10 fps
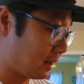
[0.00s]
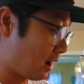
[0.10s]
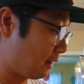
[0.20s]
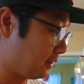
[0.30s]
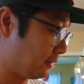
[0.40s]

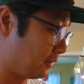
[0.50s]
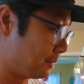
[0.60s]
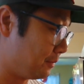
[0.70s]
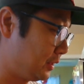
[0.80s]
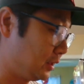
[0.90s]
coffee
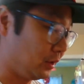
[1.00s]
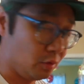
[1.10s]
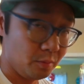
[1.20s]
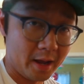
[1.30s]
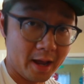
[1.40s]
from
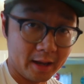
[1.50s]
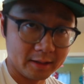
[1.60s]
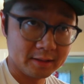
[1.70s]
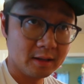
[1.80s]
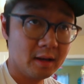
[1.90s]
two
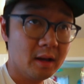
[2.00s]
bags,